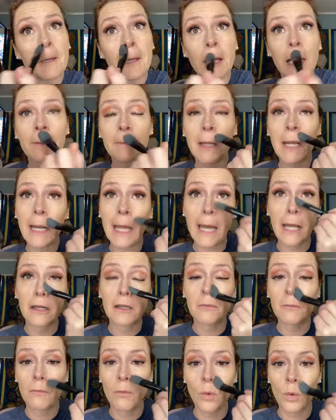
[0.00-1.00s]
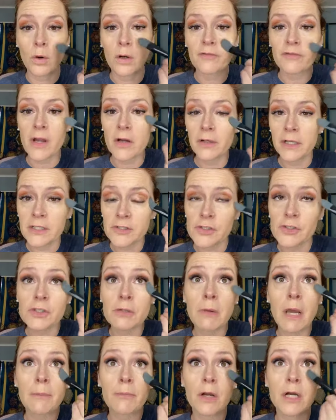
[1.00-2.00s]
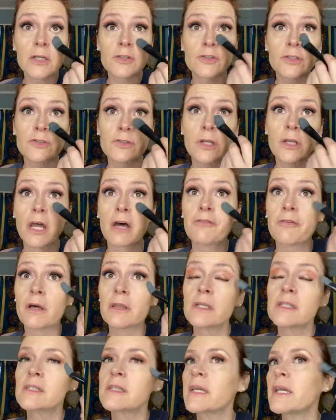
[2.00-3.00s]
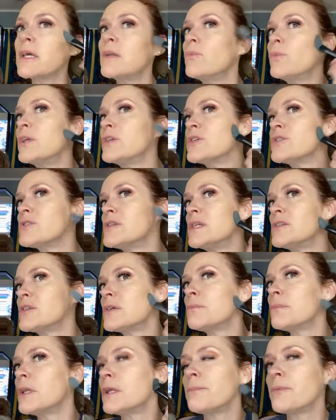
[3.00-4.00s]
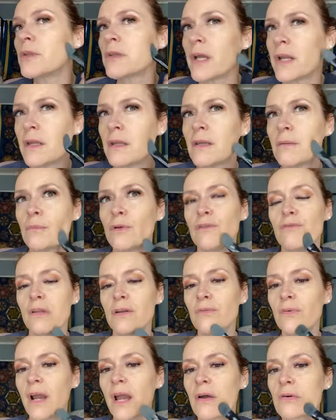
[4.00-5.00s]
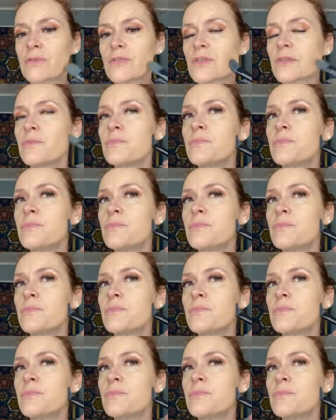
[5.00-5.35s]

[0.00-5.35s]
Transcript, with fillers: I'm not adding more foundation to my brush. There's enough on the skin. We just need to manipulate it and move it around.